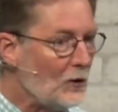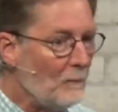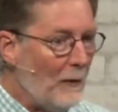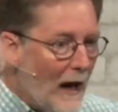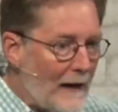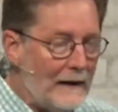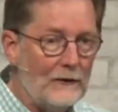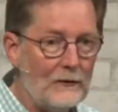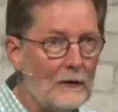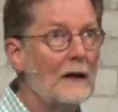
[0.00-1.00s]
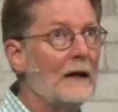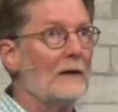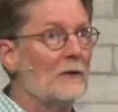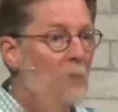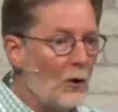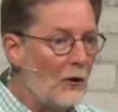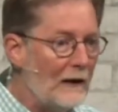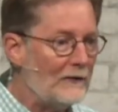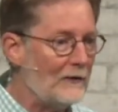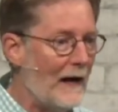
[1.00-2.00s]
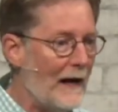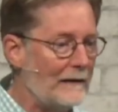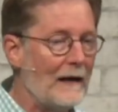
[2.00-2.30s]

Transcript: bodies in glorious light.